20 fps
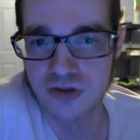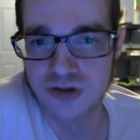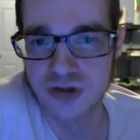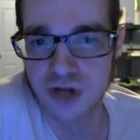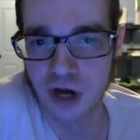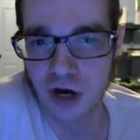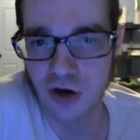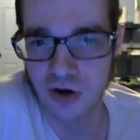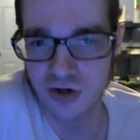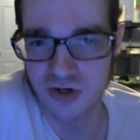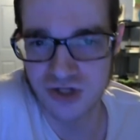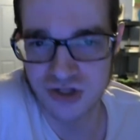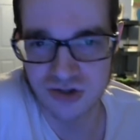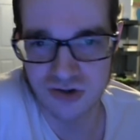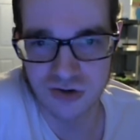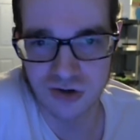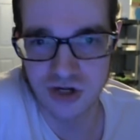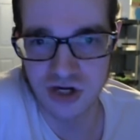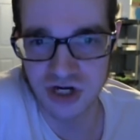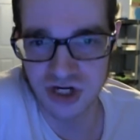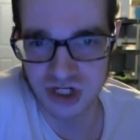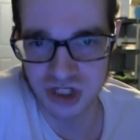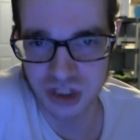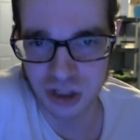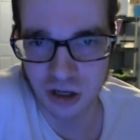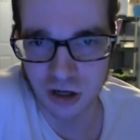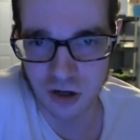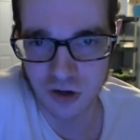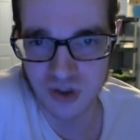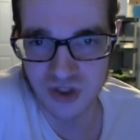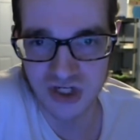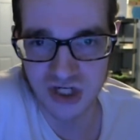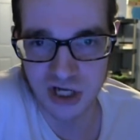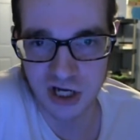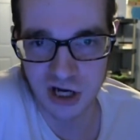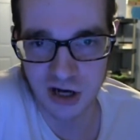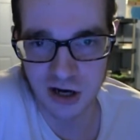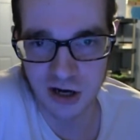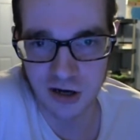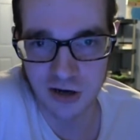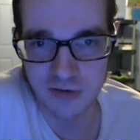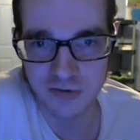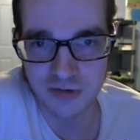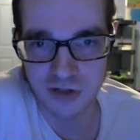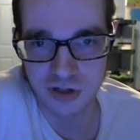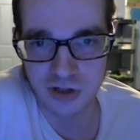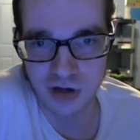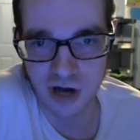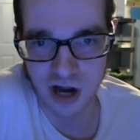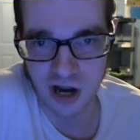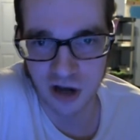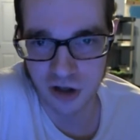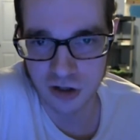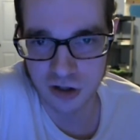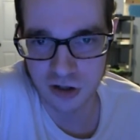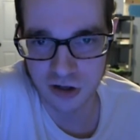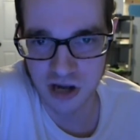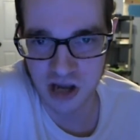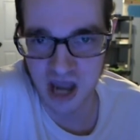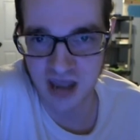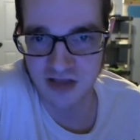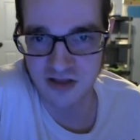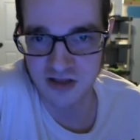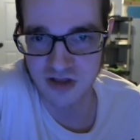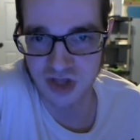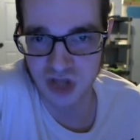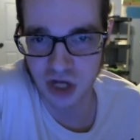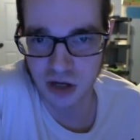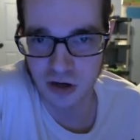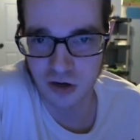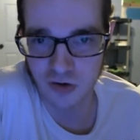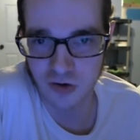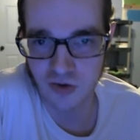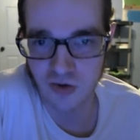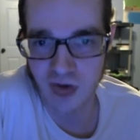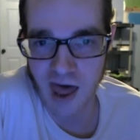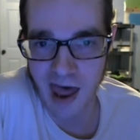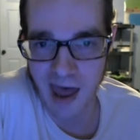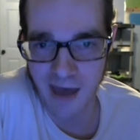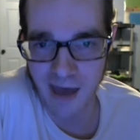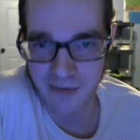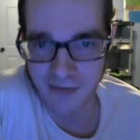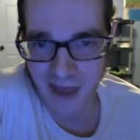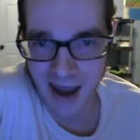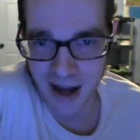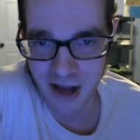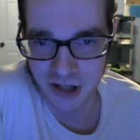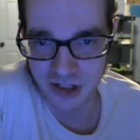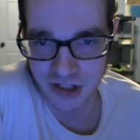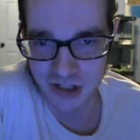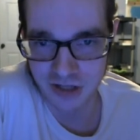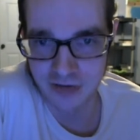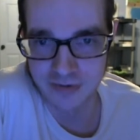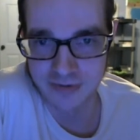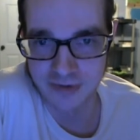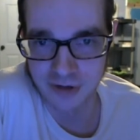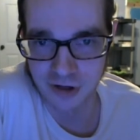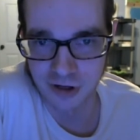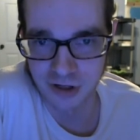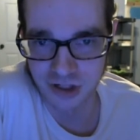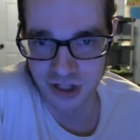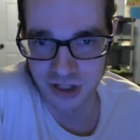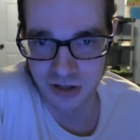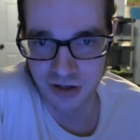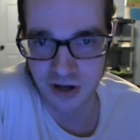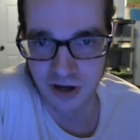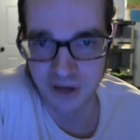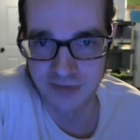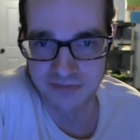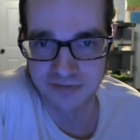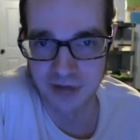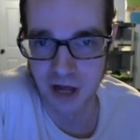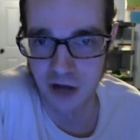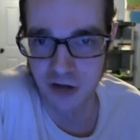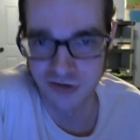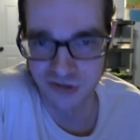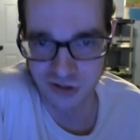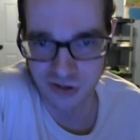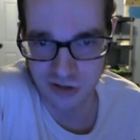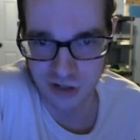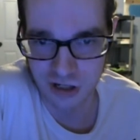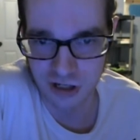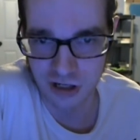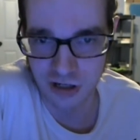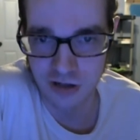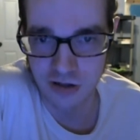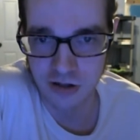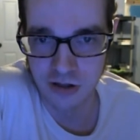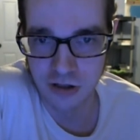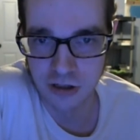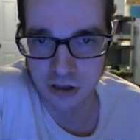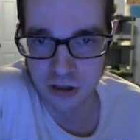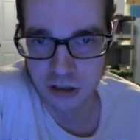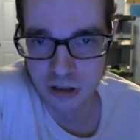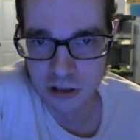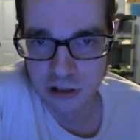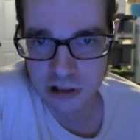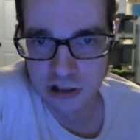those three shows to kind of try and create their own live-action version of Voltron.